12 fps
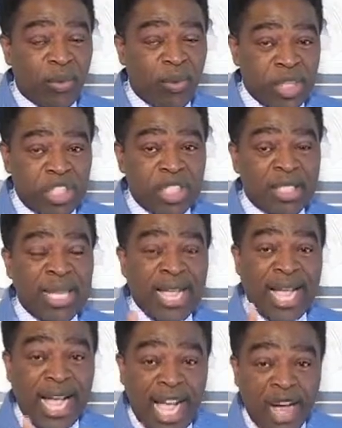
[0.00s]
Watch it.
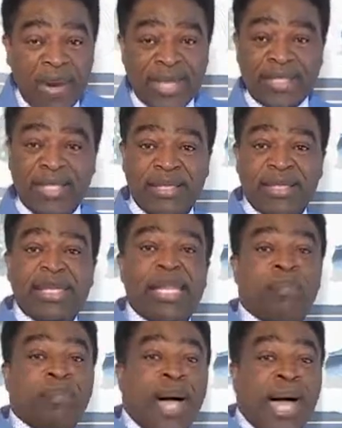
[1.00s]
Ours is in
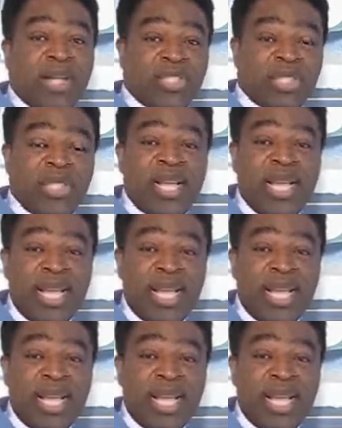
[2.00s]
the past.